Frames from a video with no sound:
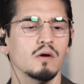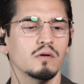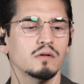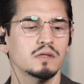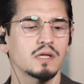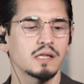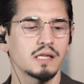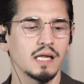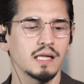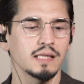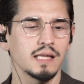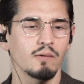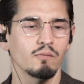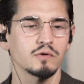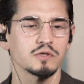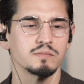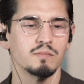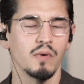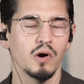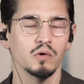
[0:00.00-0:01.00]
the thing that
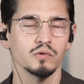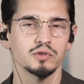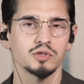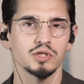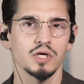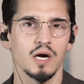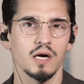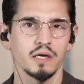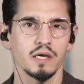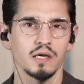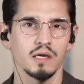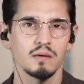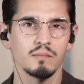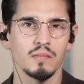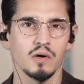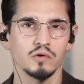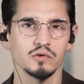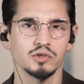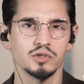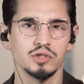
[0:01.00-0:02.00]
was most shocking and
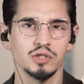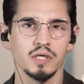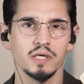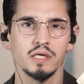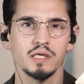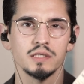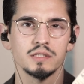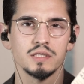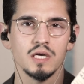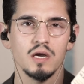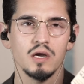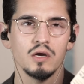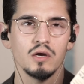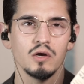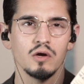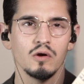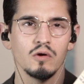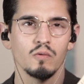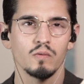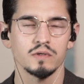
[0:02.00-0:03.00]
most genius
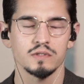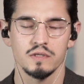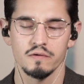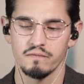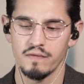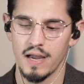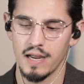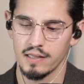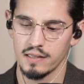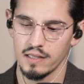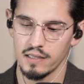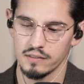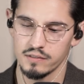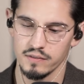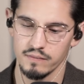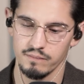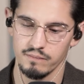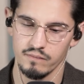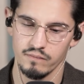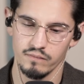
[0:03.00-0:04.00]
was the fact
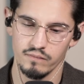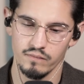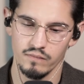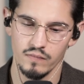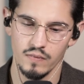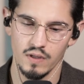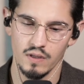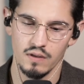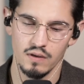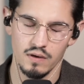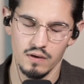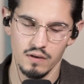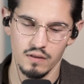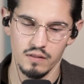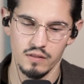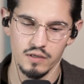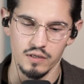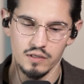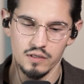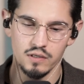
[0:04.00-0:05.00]
that
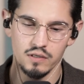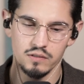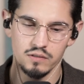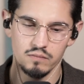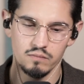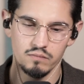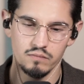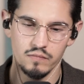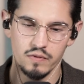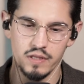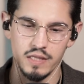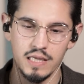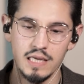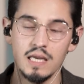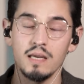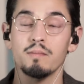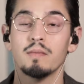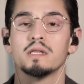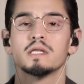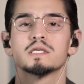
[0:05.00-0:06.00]
the
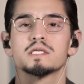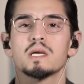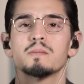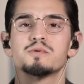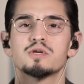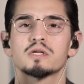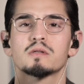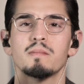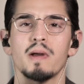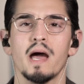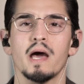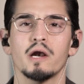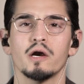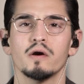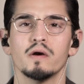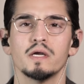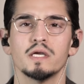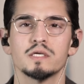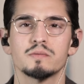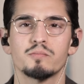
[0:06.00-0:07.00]
theme and the subject
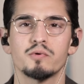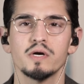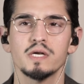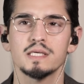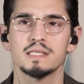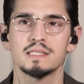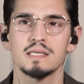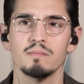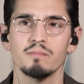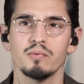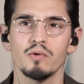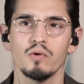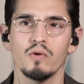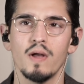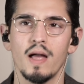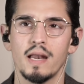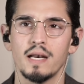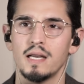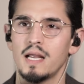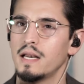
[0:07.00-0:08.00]
matter is pretty
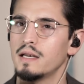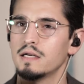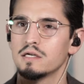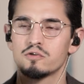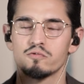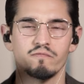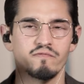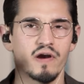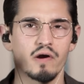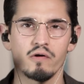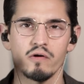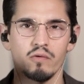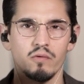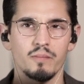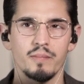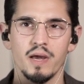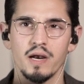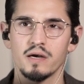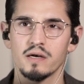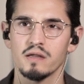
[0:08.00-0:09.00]
simple, and it's very
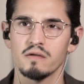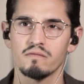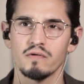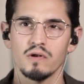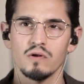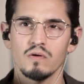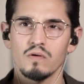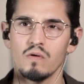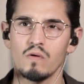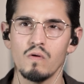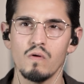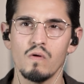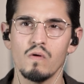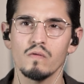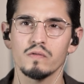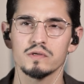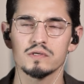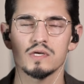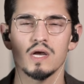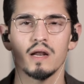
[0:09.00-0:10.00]
repetitive, and
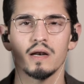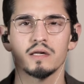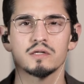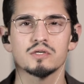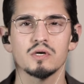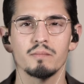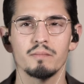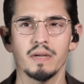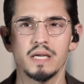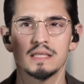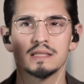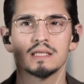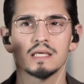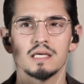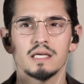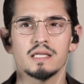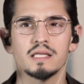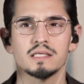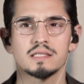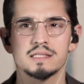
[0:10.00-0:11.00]
all the sonnets are
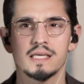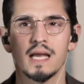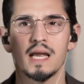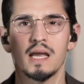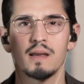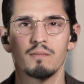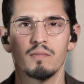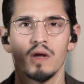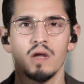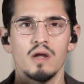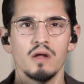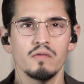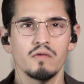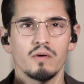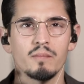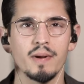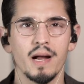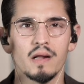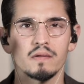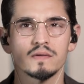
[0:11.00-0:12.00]
basically the same.
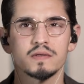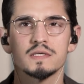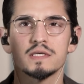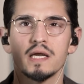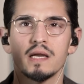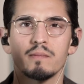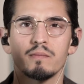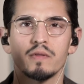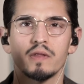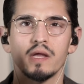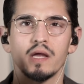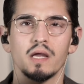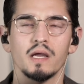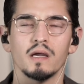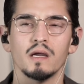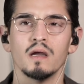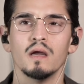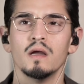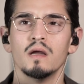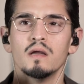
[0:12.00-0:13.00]
They're about the same
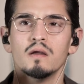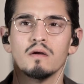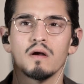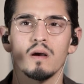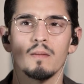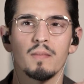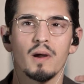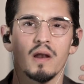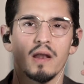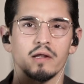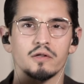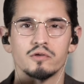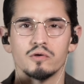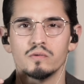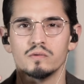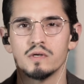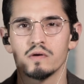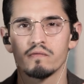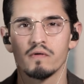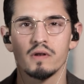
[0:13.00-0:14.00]
thing, about like
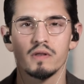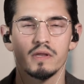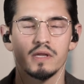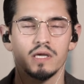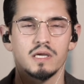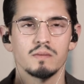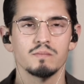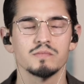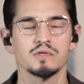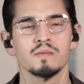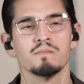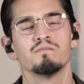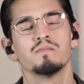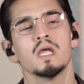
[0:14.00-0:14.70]
two different themes.